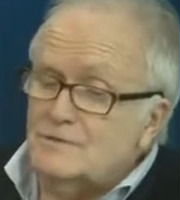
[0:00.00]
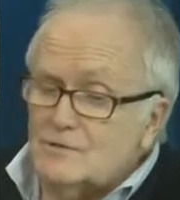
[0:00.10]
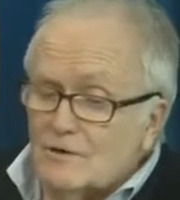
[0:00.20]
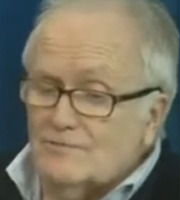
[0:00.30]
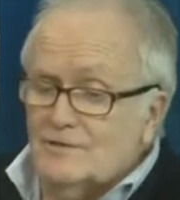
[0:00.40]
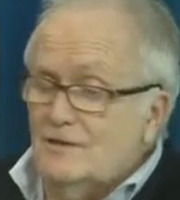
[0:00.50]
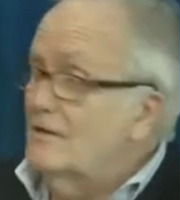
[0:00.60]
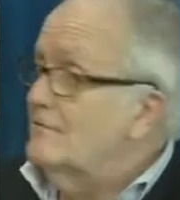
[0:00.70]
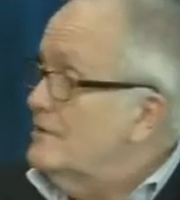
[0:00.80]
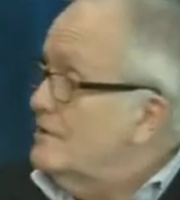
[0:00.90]
soft
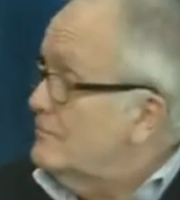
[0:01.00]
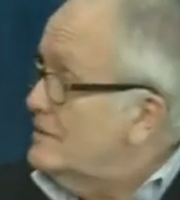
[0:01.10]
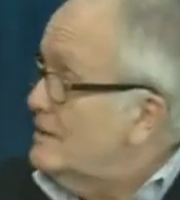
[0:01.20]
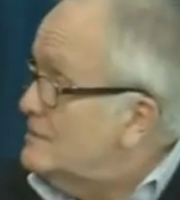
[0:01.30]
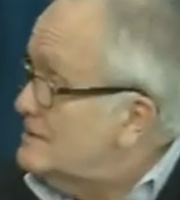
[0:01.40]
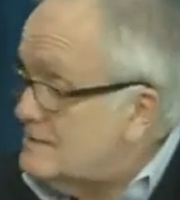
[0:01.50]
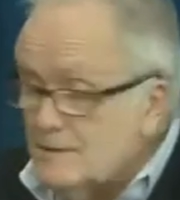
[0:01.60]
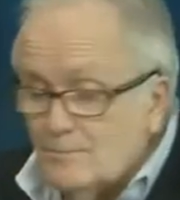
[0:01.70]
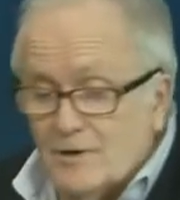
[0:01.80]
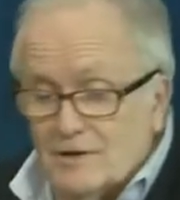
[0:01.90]
enough for them to
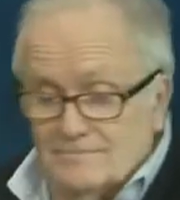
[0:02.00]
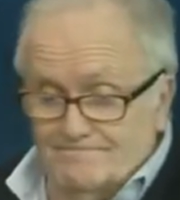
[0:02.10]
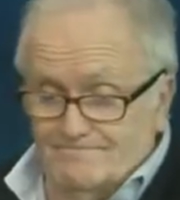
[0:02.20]
sleep on.